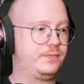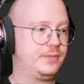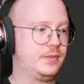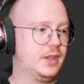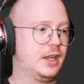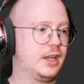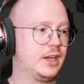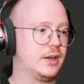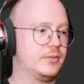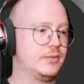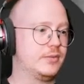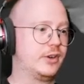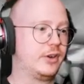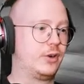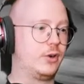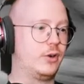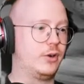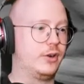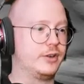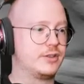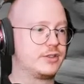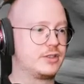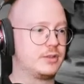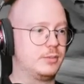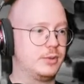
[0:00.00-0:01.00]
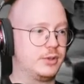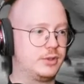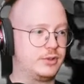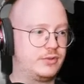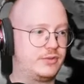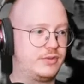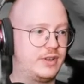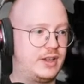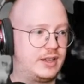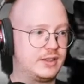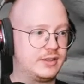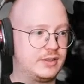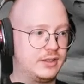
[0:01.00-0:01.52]
Like I'm very honest about the
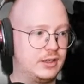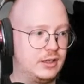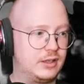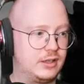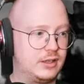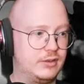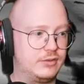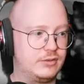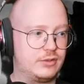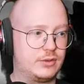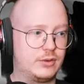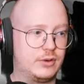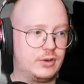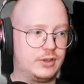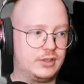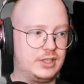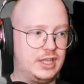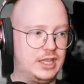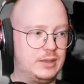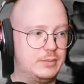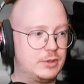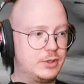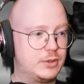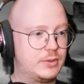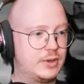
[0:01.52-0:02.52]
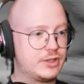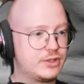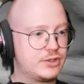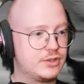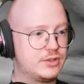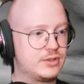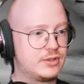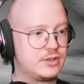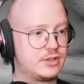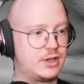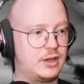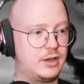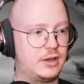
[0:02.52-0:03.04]
fact that like if there are gaming
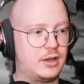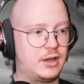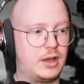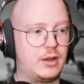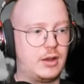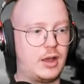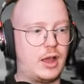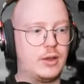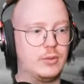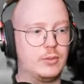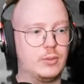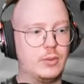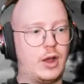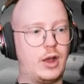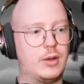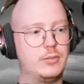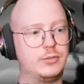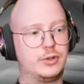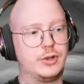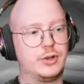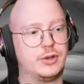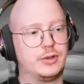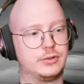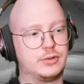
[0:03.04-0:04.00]
questions, I I I'm gonna